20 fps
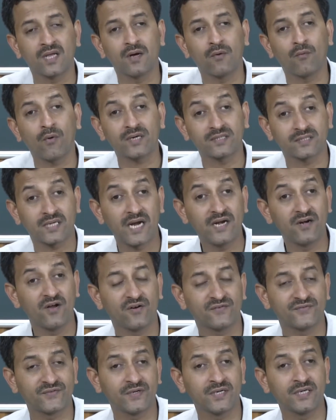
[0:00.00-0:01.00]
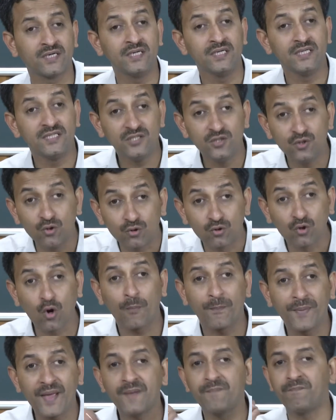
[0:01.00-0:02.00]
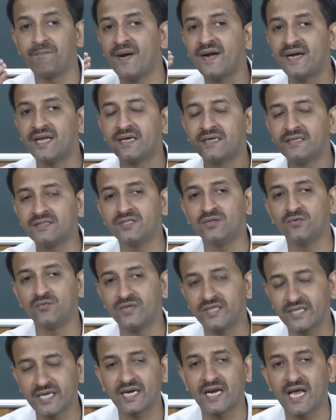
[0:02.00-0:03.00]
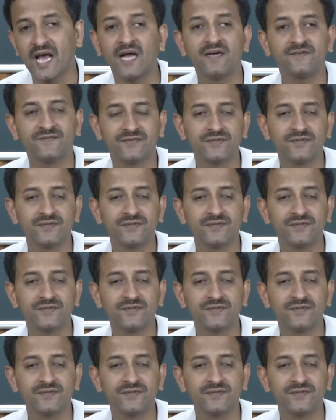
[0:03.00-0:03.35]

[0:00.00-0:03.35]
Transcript: what kind of utopian pedagogy we can have.